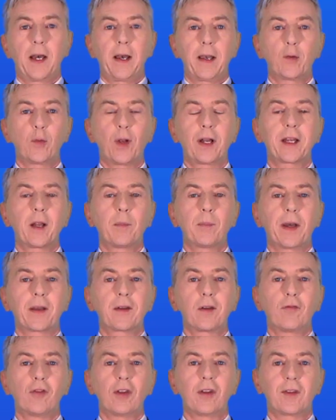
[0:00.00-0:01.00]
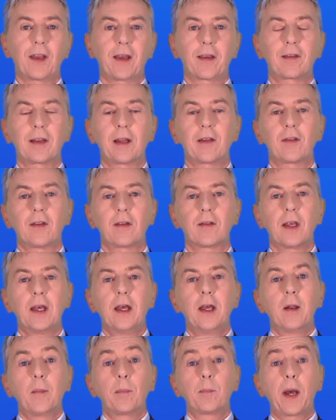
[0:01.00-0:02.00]
Hi and welcome back to Free Science Lessons.
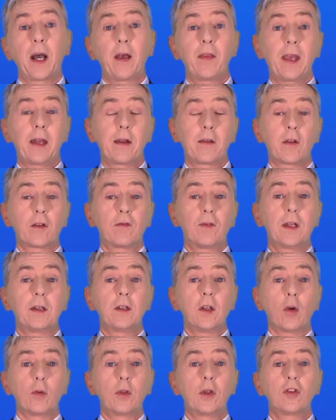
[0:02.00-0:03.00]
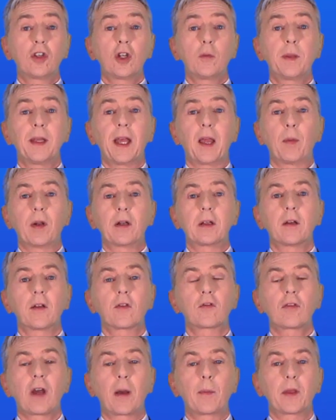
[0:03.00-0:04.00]
By the end of this video, you should be able to
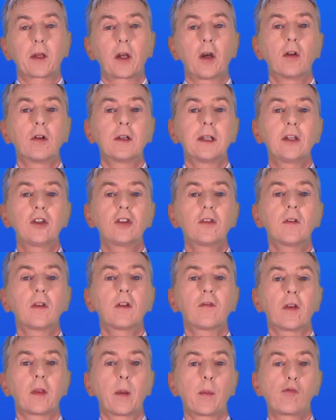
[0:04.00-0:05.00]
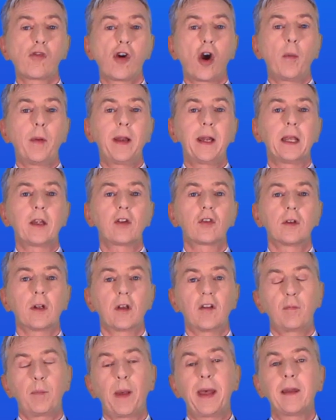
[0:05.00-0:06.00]
describe the conditions for the bromination
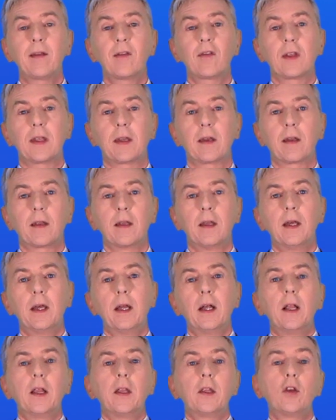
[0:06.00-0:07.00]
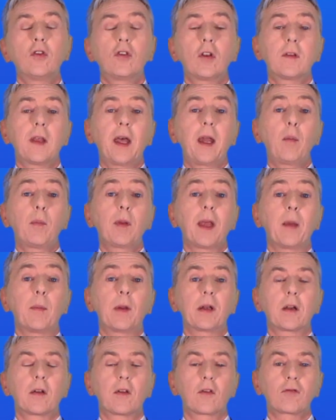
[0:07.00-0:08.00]
of benzene. You should then be
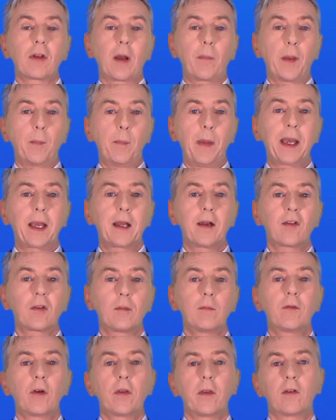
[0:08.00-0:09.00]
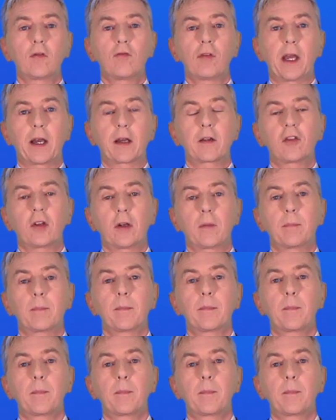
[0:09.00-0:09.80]
able to describe the mechanism for this reaction.